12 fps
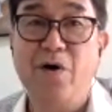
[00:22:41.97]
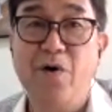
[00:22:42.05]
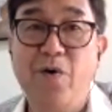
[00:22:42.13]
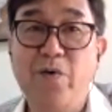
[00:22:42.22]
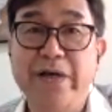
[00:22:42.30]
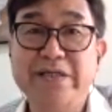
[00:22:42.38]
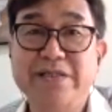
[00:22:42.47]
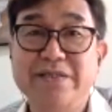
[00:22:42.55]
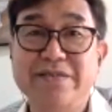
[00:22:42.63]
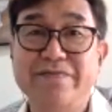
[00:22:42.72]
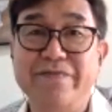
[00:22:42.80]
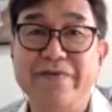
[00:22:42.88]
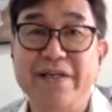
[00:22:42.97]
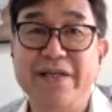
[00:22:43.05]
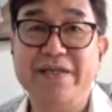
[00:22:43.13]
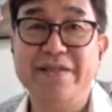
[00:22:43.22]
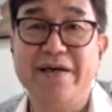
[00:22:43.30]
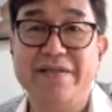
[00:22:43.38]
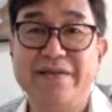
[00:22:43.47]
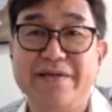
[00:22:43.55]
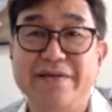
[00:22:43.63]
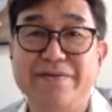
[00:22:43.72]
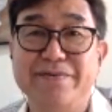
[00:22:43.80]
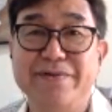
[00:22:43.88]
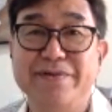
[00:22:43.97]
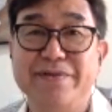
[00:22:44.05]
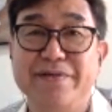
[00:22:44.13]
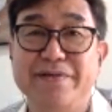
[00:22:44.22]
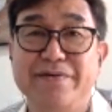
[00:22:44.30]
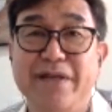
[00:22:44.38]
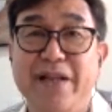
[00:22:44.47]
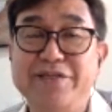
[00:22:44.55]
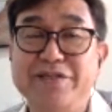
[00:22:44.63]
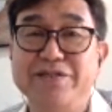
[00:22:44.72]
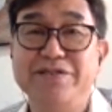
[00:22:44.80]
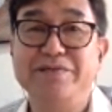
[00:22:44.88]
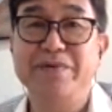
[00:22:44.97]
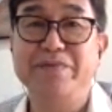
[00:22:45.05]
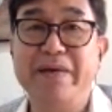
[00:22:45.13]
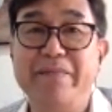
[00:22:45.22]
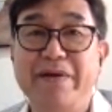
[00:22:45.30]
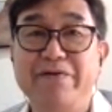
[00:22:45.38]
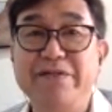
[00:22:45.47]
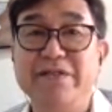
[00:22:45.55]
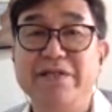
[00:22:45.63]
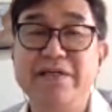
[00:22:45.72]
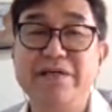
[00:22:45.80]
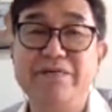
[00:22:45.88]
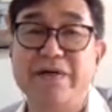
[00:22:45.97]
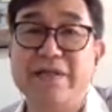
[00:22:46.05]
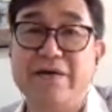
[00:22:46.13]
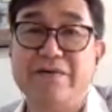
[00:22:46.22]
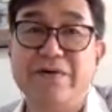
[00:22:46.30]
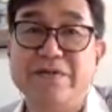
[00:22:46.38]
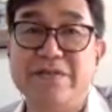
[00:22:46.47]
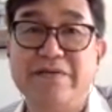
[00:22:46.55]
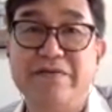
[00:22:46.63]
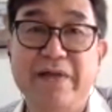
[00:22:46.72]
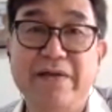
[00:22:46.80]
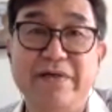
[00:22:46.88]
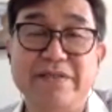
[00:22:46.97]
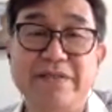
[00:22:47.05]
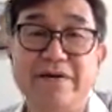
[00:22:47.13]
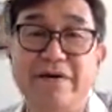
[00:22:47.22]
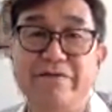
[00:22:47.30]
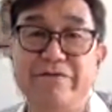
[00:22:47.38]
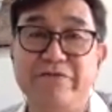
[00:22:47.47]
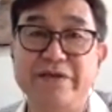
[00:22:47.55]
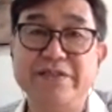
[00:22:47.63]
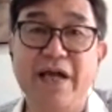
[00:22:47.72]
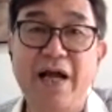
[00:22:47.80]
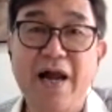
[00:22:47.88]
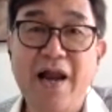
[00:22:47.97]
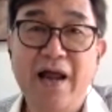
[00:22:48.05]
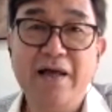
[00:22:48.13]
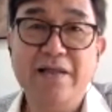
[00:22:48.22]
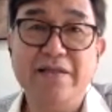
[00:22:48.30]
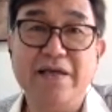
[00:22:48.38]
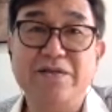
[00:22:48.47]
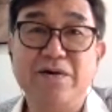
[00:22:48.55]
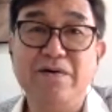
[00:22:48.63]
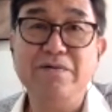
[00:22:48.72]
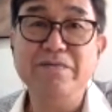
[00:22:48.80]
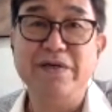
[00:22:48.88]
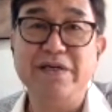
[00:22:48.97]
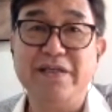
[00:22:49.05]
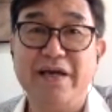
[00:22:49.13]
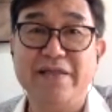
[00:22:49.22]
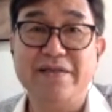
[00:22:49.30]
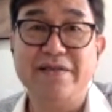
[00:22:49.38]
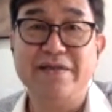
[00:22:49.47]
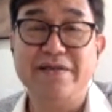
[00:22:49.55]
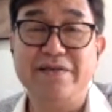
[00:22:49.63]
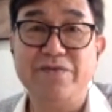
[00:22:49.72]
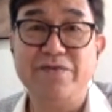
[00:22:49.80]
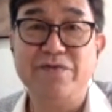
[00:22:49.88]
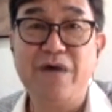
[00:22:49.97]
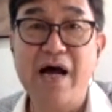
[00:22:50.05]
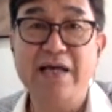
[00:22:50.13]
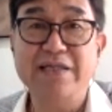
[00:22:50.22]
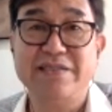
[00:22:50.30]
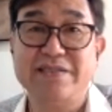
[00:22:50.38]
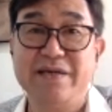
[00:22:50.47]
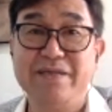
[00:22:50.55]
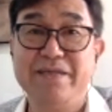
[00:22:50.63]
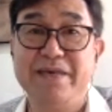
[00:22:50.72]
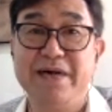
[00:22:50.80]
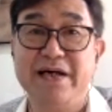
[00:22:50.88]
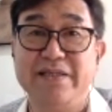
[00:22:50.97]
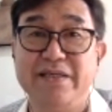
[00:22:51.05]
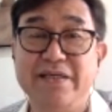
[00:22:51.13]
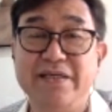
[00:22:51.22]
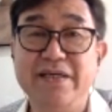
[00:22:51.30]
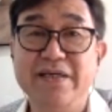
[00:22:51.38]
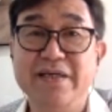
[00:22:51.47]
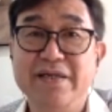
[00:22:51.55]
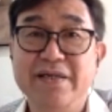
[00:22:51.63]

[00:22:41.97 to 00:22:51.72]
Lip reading: always feeling that will the relationship be bad. But recently, when I was in the fundraising conference, they told me that if you ask somebody,